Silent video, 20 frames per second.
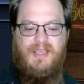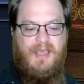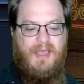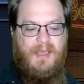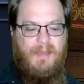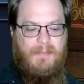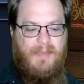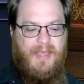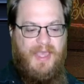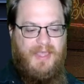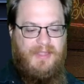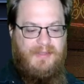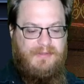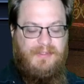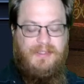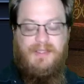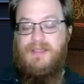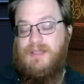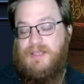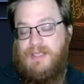and
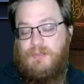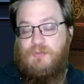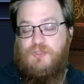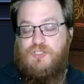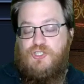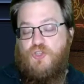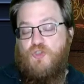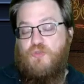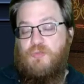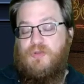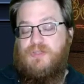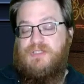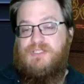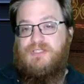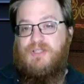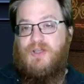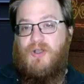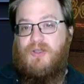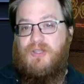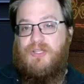he was humorous in
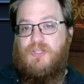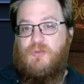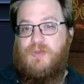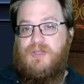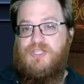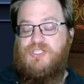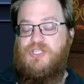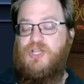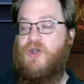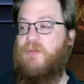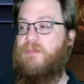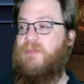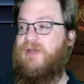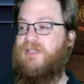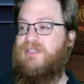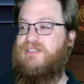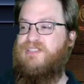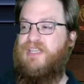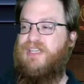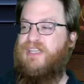the Harley Quinn show, but
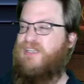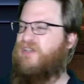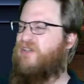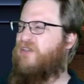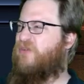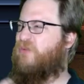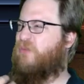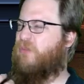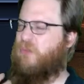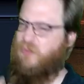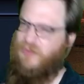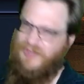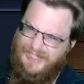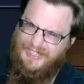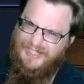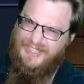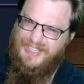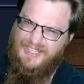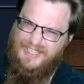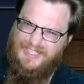it's like,
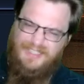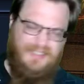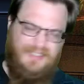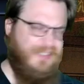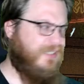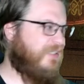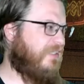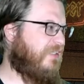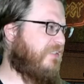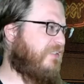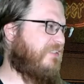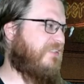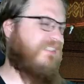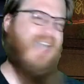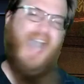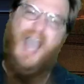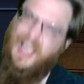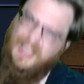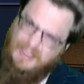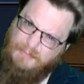really?
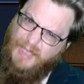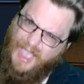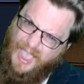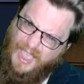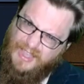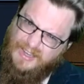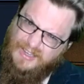Kite-Man?